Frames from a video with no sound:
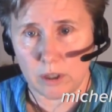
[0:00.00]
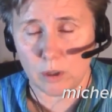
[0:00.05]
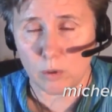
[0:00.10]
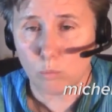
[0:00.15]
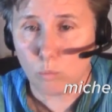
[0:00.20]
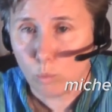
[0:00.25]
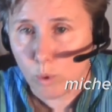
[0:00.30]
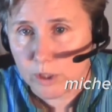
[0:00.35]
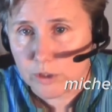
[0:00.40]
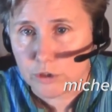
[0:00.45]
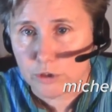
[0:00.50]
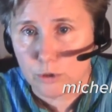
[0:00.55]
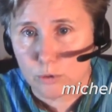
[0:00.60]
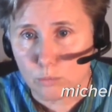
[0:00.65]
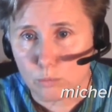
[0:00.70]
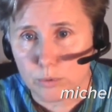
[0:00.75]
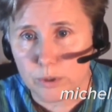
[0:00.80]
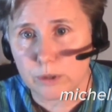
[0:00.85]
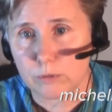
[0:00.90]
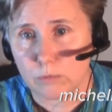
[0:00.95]
Once you
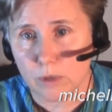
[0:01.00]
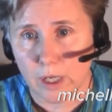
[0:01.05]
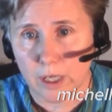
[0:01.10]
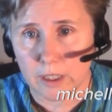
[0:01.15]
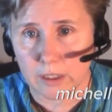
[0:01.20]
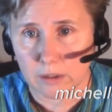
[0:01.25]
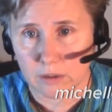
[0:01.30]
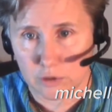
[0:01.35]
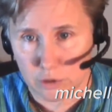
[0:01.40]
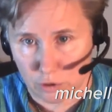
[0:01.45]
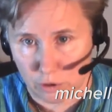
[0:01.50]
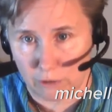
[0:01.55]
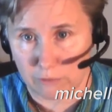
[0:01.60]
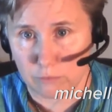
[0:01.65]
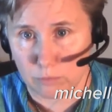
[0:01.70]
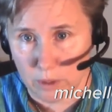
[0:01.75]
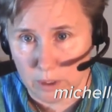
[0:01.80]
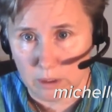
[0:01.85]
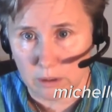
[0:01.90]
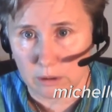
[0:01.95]
rewrite
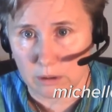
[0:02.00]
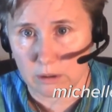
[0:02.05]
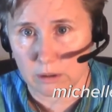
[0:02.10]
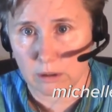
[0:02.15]
software,